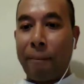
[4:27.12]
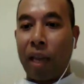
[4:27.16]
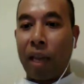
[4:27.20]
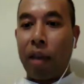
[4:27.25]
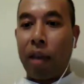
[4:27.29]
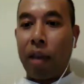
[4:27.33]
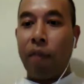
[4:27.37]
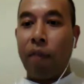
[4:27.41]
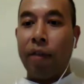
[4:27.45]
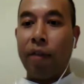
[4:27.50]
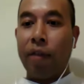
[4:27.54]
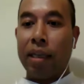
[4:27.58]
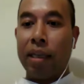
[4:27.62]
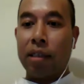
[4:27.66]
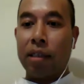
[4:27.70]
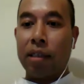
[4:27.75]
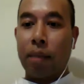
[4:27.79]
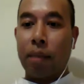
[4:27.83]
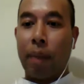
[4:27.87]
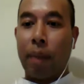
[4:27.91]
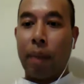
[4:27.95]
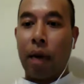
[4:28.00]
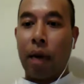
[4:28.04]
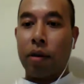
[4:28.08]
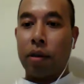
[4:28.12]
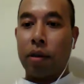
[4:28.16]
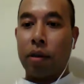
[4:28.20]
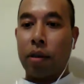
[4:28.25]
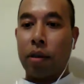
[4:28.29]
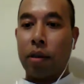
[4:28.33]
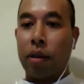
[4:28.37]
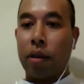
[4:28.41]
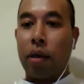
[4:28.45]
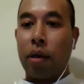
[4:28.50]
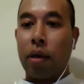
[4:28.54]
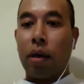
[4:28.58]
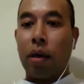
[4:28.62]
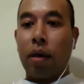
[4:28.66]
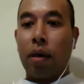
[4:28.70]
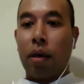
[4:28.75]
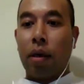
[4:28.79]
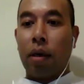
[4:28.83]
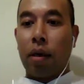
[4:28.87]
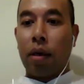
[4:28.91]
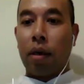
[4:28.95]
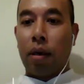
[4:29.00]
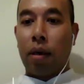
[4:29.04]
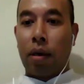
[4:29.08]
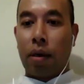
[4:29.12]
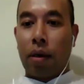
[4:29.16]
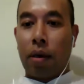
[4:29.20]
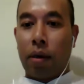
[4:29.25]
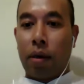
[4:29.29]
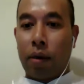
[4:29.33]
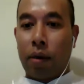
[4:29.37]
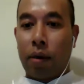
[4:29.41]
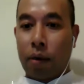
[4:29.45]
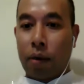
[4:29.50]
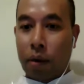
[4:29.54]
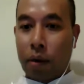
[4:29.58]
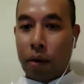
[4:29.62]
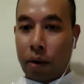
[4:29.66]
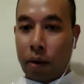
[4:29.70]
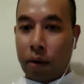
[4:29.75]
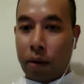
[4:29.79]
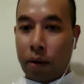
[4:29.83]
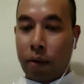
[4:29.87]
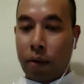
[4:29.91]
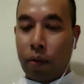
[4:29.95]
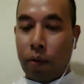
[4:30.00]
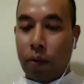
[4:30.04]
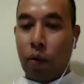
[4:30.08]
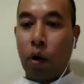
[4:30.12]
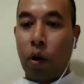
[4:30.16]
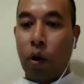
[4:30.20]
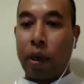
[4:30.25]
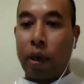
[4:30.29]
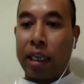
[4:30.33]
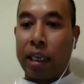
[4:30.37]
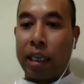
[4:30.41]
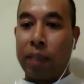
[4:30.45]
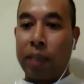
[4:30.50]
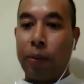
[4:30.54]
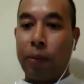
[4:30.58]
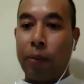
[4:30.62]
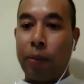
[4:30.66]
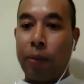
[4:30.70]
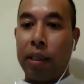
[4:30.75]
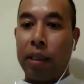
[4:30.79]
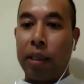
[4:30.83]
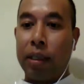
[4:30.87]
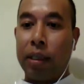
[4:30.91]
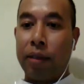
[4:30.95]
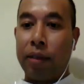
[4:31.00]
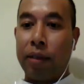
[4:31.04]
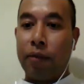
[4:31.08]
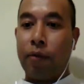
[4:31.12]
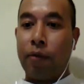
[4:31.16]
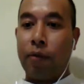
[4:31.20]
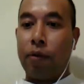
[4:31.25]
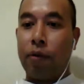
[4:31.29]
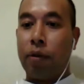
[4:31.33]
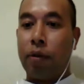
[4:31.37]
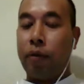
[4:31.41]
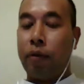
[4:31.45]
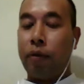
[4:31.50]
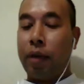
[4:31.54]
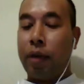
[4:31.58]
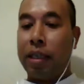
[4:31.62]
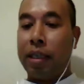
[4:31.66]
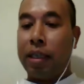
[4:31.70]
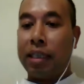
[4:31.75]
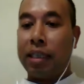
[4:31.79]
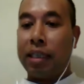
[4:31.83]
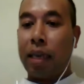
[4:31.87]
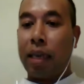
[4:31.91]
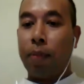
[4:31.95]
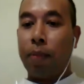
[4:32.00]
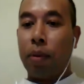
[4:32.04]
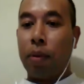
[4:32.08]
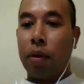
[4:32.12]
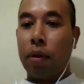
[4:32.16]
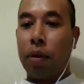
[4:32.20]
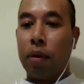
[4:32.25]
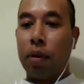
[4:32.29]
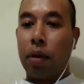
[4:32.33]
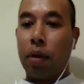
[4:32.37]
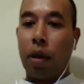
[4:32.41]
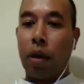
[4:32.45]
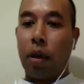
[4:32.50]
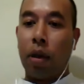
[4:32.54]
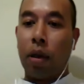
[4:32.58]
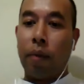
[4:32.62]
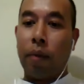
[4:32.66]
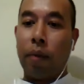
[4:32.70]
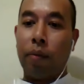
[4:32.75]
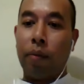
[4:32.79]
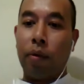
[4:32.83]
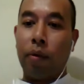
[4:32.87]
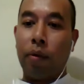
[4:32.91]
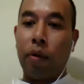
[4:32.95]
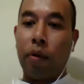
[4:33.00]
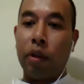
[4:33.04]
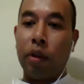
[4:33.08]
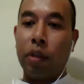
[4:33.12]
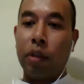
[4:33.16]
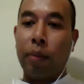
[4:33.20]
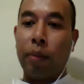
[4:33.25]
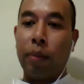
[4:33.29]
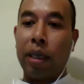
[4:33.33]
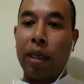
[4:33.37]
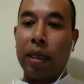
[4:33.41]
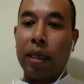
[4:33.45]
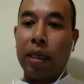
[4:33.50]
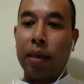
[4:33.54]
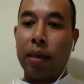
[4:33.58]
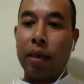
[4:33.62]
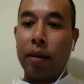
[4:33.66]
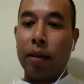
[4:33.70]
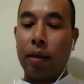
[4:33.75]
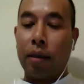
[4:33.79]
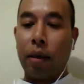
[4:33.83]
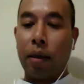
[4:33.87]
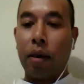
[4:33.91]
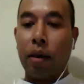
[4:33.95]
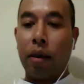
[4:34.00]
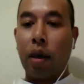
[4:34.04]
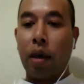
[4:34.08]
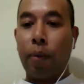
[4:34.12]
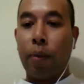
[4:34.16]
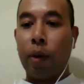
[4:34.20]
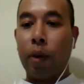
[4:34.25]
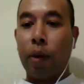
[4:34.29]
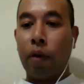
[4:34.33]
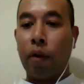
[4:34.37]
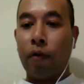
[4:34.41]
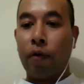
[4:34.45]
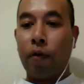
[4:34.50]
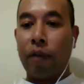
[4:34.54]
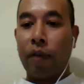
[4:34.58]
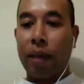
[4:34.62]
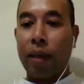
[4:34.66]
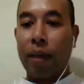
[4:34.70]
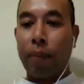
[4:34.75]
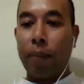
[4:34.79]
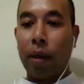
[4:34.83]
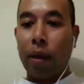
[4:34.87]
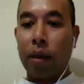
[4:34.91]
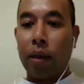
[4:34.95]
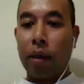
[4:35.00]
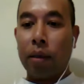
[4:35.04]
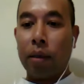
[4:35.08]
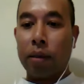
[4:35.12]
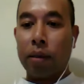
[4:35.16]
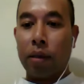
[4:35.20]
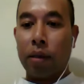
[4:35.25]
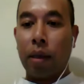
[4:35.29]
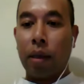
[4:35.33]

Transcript: evidence about her work experience. For example, resume, copy of emails,